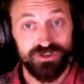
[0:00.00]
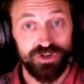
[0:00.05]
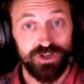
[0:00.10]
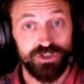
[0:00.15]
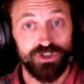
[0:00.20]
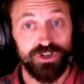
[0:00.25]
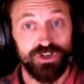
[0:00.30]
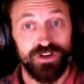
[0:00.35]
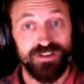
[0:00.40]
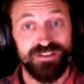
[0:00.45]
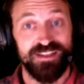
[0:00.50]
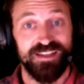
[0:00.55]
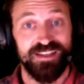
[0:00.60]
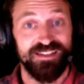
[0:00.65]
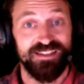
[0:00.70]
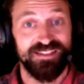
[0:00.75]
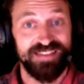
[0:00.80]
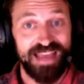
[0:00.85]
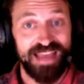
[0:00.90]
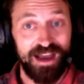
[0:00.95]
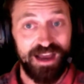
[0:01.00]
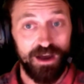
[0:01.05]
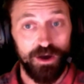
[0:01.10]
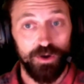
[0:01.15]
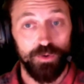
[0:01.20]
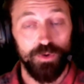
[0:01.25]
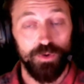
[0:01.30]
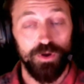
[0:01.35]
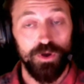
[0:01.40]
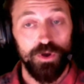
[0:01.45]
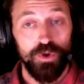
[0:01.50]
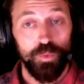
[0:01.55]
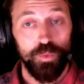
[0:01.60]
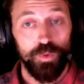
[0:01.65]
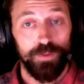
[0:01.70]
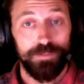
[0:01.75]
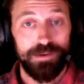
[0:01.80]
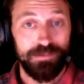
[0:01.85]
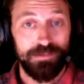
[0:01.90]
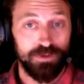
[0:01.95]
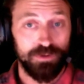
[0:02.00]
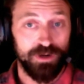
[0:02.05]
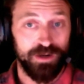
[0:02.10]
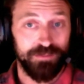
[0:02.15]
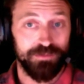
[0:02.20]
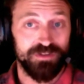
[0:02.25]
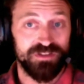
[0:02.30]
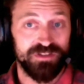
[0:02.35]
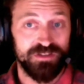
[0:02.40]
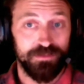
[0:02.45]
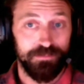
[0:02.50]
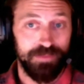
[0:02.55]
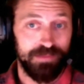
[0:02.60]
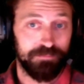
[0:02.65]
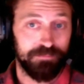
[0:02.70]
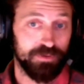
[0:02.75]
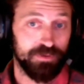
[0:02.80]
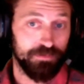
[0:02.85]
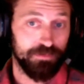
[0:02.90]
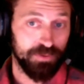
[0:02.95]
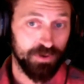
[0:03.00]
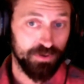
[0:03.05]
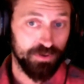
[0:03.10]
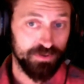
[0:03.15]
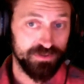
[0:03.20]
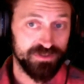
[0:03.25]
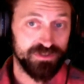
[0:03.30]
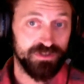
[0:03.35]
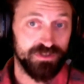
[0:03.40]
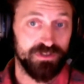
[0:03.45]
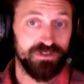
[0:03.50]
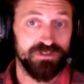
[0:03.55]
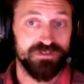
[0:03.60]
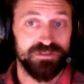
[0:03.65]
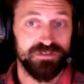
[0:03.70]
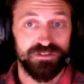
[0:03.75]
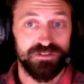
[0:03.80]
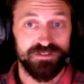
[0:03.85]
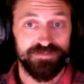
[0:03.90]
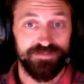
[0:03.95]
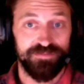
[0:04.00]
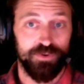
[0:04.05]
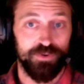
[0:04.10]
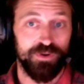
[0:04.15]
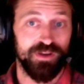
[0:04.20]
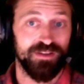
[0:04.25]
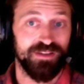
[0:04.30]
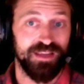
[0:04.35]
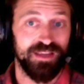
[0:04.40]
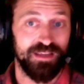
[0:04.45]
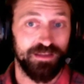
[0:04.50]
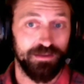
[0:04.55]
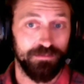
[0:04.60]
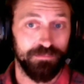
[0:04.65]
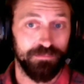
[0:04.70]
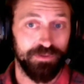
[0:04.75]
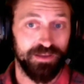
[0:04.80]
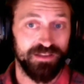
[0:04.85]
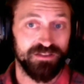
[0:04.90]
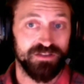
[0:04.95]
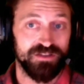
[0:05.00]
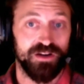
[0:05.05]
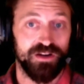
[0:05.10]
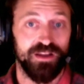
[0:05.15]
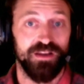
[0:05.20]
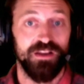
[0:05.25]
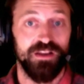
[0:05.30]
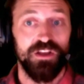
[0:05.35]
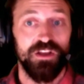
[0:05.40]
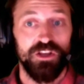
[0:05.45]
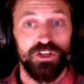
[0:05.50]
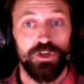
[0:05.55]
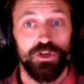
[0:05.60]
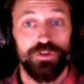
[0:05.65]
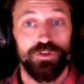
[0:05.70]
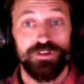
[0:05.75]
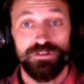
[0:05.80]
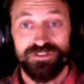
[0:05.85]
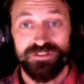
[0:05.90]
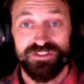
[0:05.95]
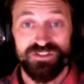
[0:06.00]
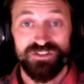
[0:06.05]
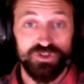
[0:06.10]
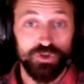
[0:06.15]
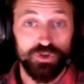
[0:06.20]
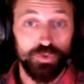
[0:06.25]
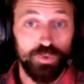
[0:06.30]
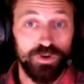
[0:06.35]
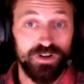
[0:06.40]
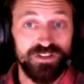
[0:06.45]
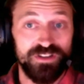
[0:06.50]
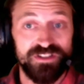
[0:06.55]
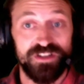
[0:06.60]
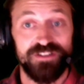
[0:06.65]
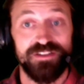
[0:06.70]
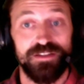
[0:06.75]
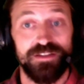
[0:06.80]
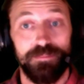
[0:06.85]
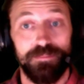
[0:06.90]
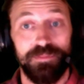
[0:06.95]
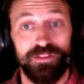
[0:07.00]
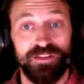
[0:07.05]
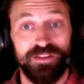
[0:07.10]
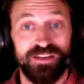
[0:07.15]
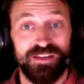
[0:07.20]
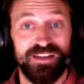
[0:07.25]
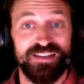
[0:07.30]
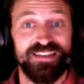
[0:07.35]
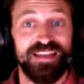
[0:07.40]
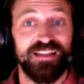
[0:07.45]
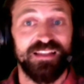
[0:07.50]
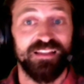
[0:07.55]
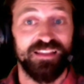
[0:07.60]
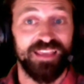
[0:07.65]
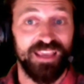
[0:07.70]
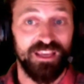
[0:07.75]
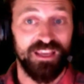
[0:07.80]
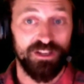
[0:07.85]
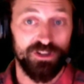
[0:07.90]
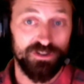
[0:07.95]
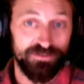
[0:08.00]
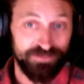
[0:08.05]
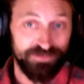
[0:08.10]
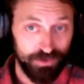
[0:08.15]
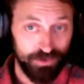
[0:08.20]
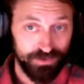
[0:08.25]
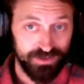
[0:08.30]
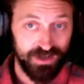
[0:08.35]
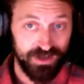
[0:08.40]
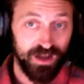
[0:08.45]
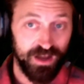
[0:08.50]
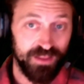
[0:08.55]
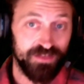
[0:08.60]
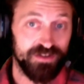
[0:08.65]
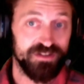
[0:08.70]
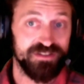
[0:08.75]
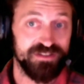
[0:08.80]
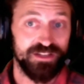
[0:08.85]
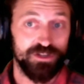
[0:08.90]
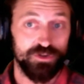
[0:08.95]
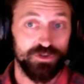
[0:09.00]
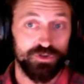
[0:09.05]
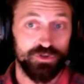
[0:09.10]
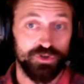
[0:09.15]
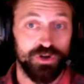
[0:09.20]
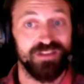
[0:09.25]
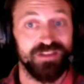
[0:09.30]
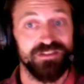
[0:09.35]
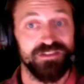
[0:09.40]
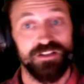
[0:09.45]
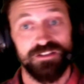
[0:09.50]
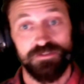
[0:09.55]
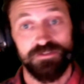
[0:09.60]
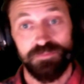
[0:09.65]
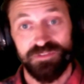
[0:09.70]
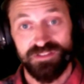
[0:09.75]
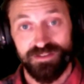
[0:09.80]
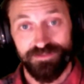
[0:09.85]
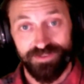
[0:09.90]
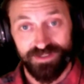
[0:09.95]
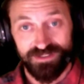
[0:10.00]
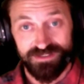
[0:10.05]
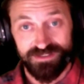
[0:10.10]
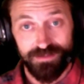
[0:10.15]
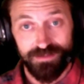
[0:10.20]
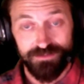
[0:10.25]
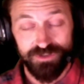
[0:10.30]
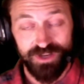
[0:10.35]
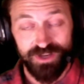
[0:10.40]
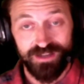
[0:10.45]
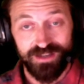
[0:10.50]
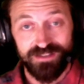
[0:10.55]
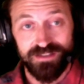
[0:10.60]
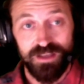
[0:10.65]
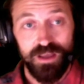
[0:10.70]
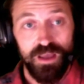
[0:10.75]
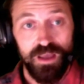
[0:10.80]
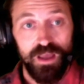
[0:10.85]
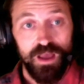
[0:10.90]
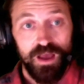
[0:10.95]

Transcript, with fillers: structure as a DAO where people are able to submit proposals. There's voting taking place on it. You know, there's stewards. There's the ability to delegate your vote to others that you trust on specific subjects.